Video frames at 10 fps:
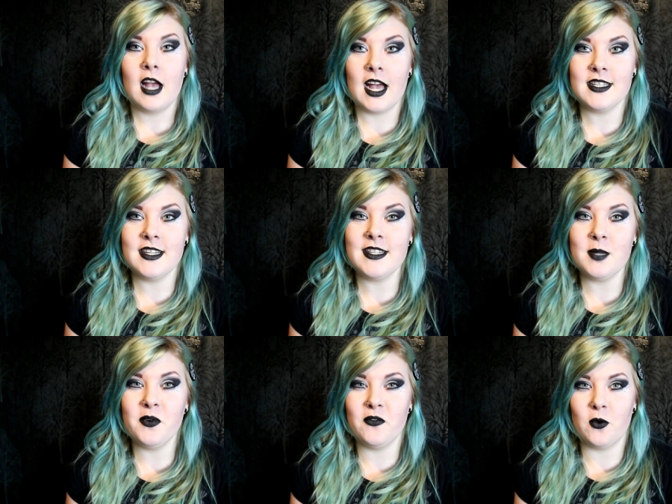As I
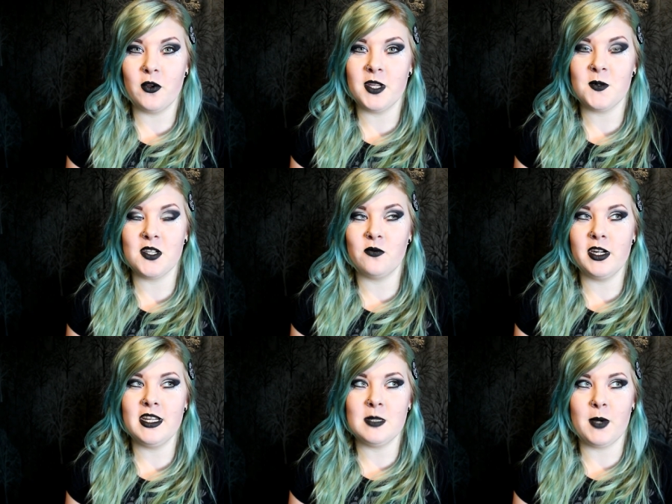said before, this was a
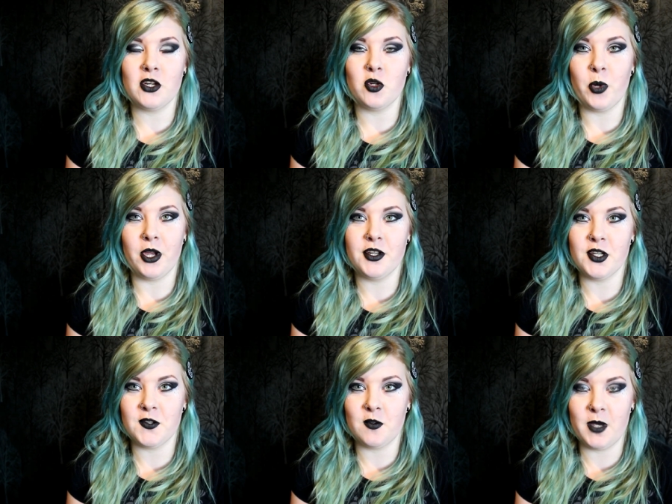really special
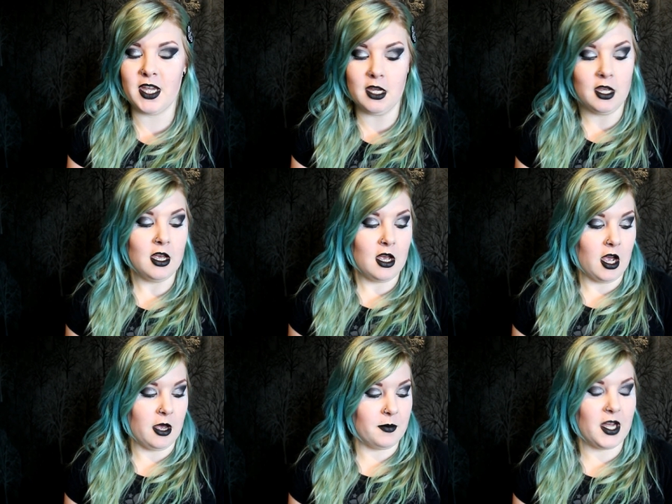purchase for me.
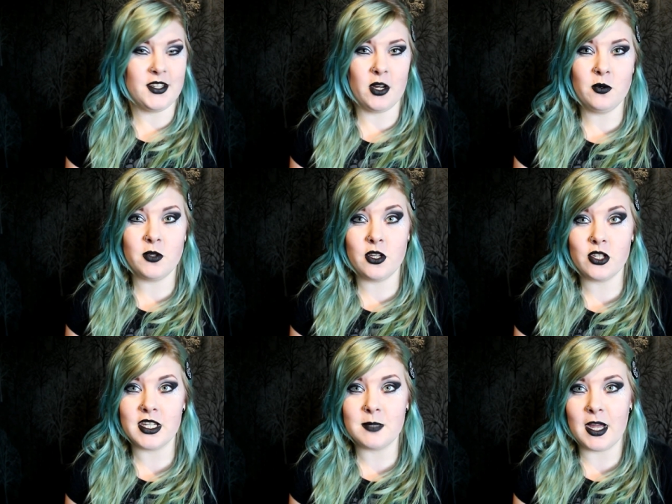I don't
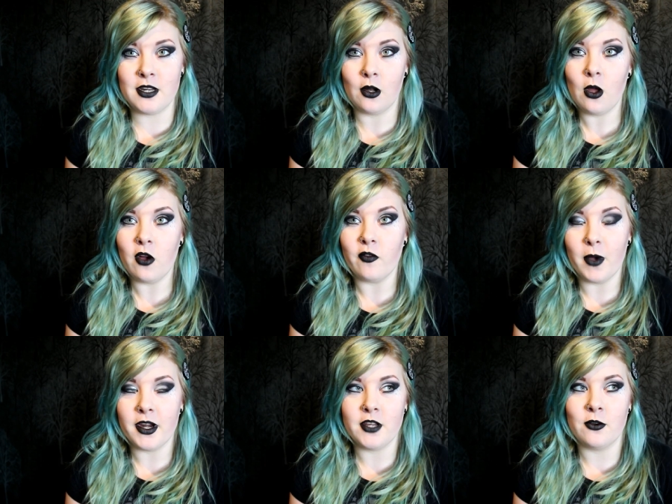usually spend a lot of
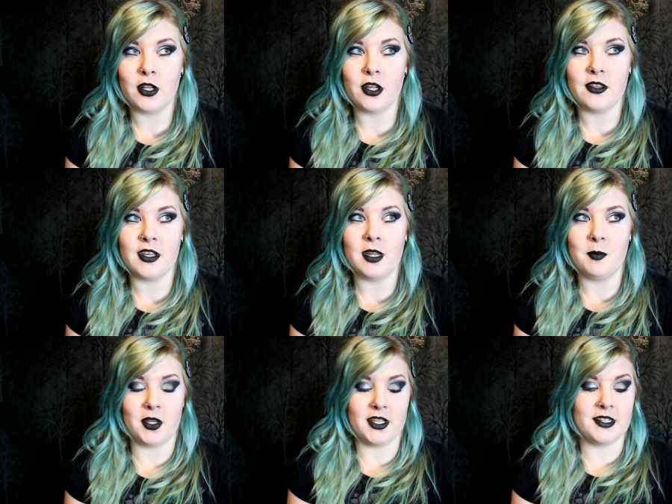money on clothing,
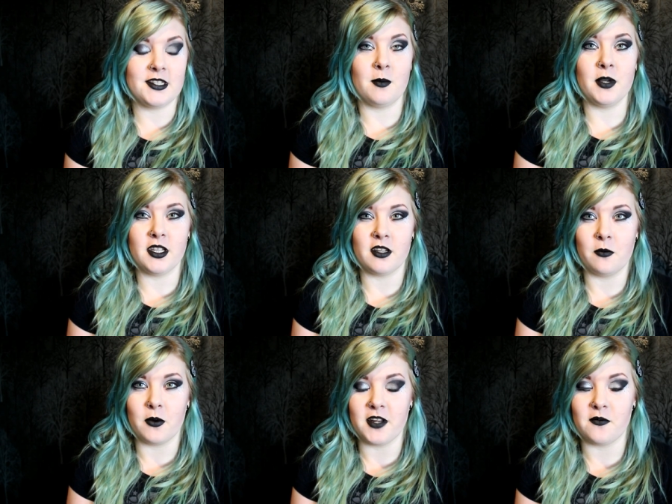but this is something that
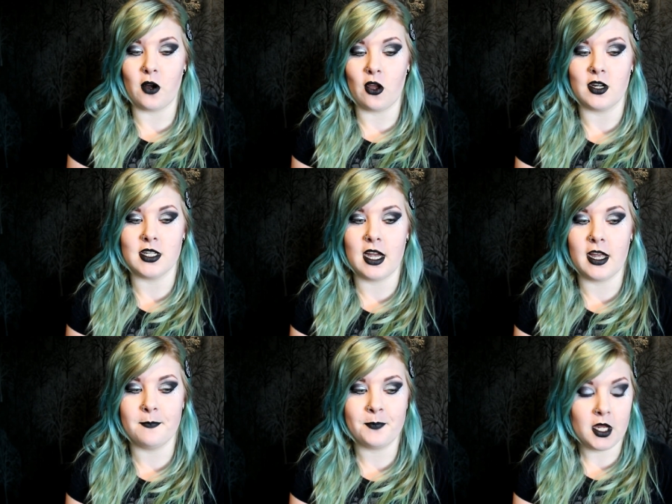I've wanted for a long
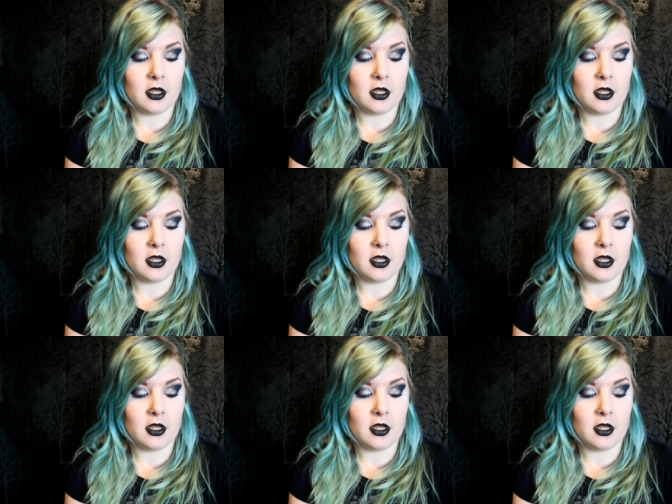time.